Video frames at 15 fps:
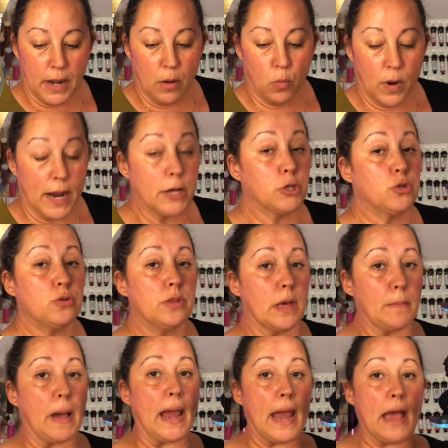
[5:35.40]
when I do
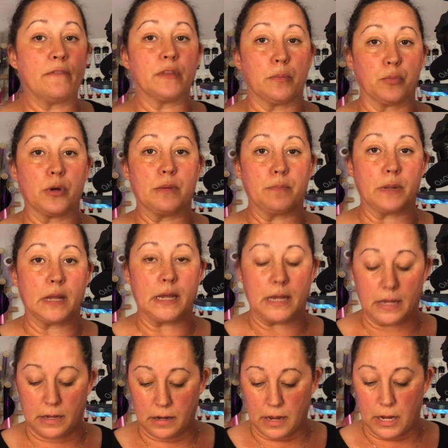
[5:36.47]
them, I have to
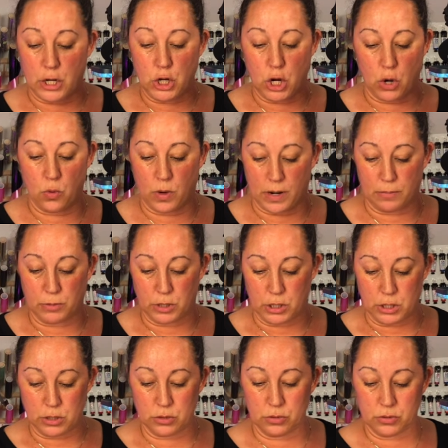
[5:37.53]
pre-plan and know what I'm going
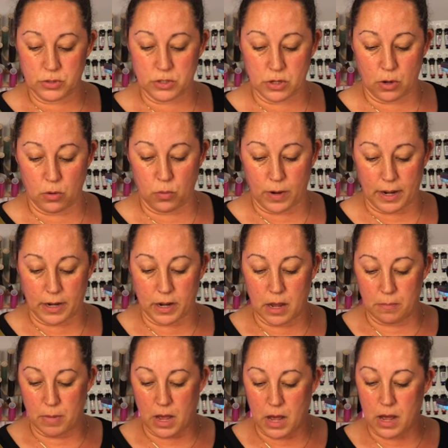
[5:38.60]
to use. So when I
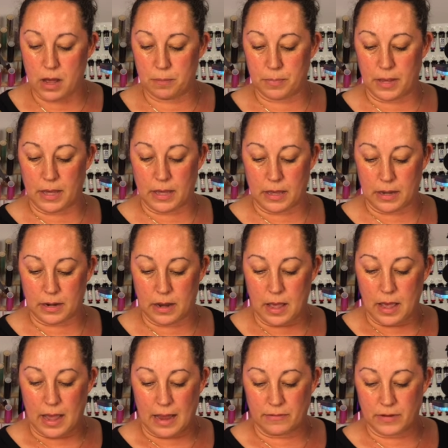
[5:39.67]
come up and
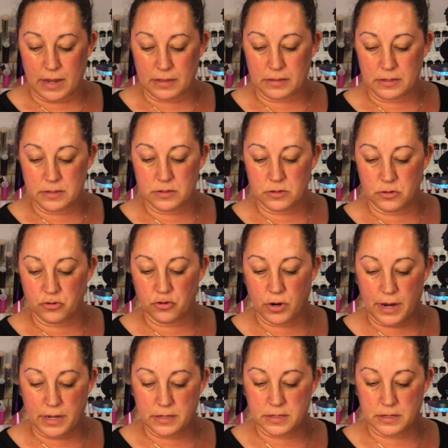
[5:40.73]
I've got these little
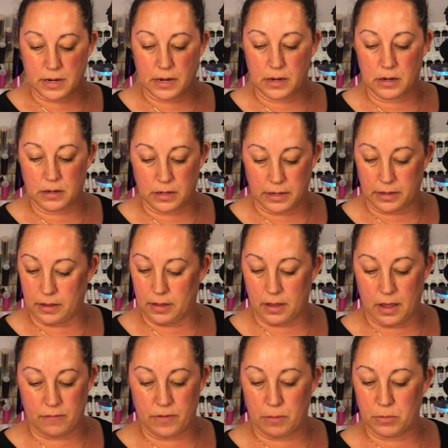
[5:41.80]
trays that I can, like,
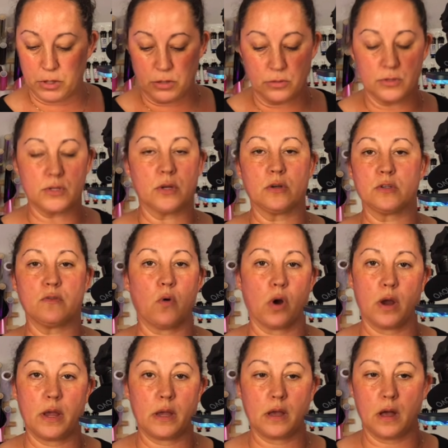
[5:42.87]
if I'm going to use those
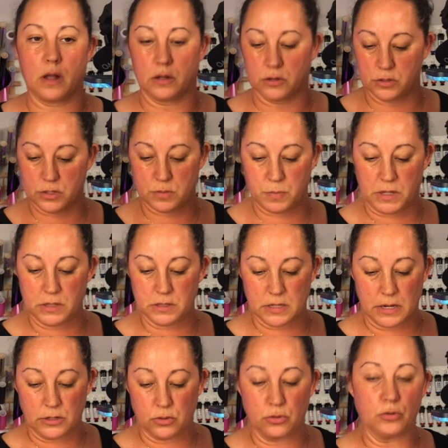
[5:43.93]
for ink colors, because
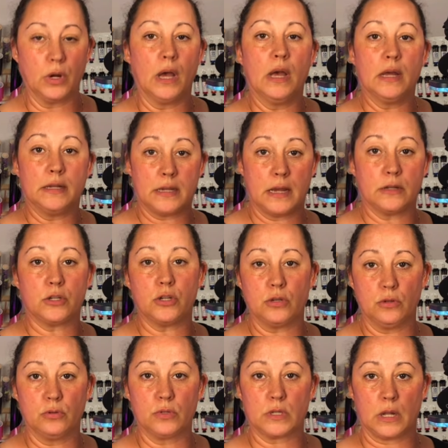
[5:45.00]
I do tend to
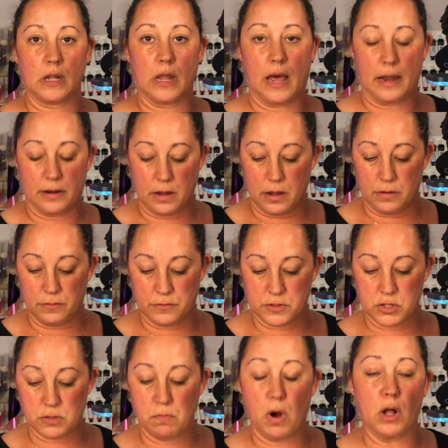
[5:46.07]
use a lot of
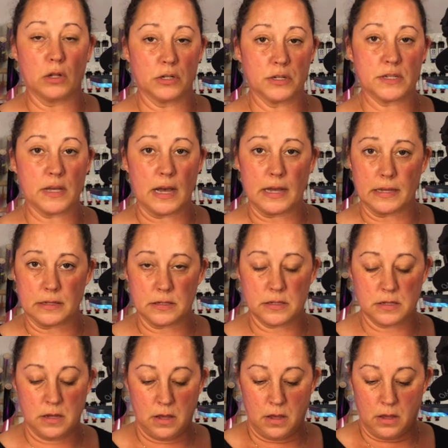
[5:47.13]
smaller
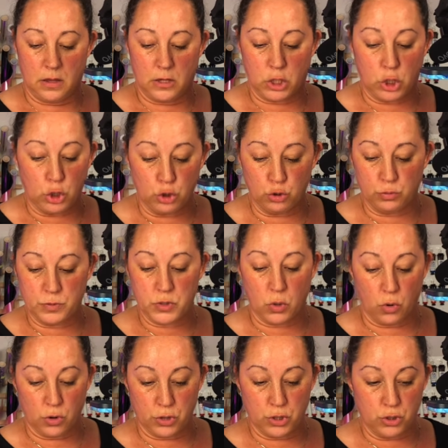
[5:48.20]
size cubes
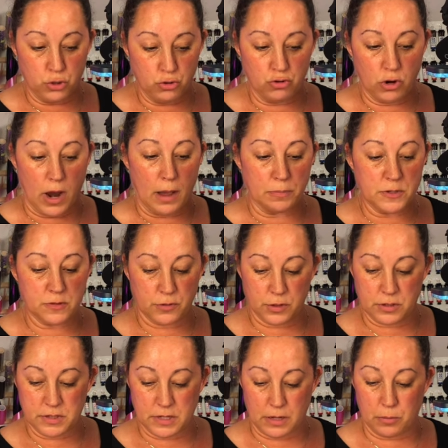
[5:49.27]
or the dewdrops, for
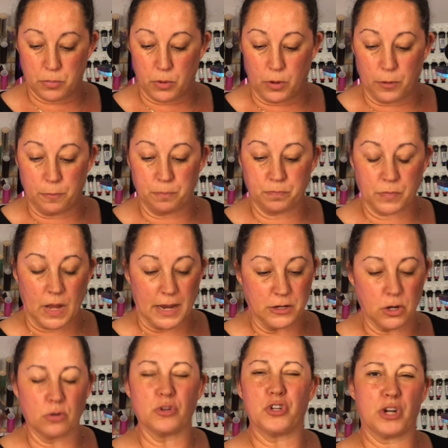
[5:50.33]
example. I
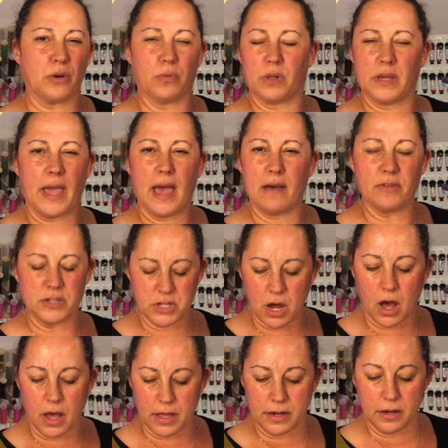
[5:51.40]
don't generally have a
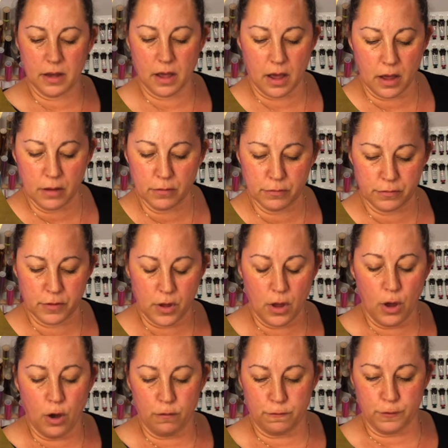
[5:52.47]
ton of
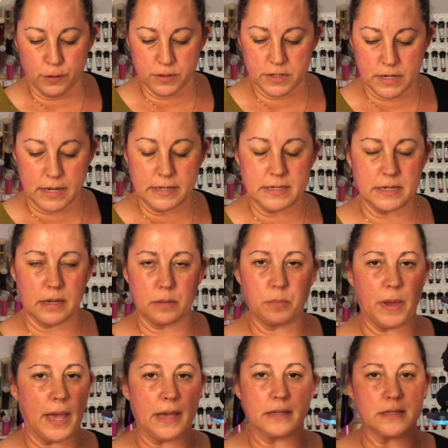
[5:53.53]
full-size ink
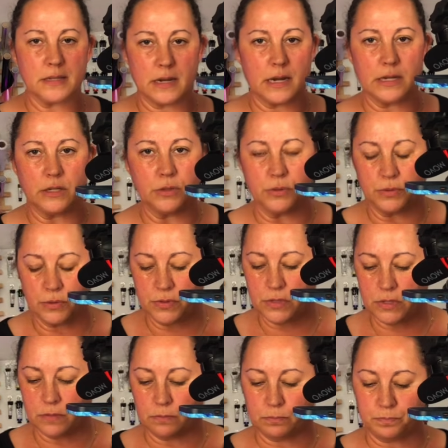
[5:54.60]
pads that I
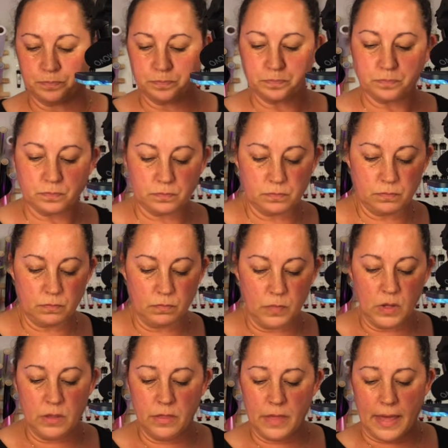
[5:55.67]
use.
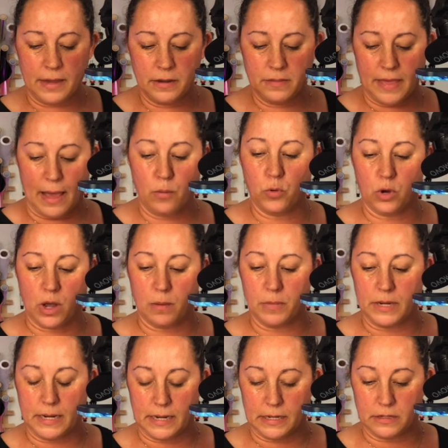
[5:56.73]
That will come
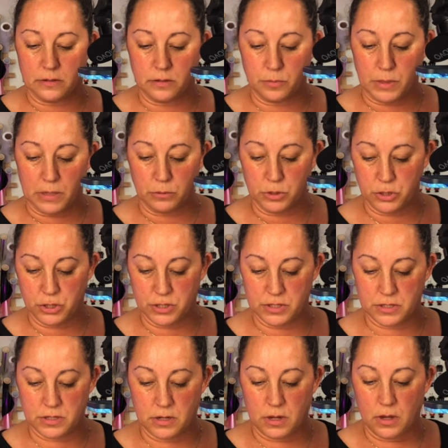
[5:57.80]
in handy to be able to
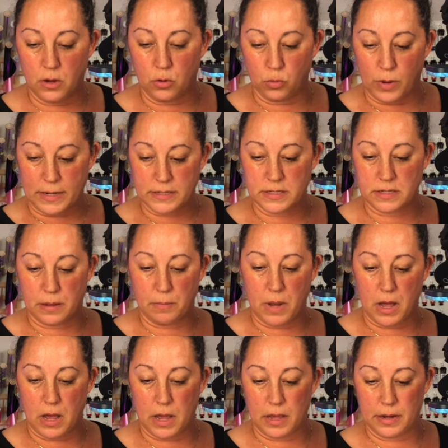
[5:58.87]
just rest them
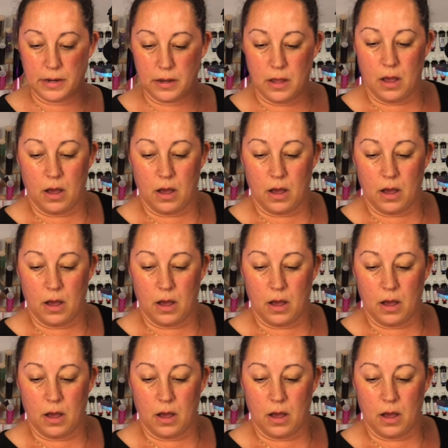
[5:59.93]
on.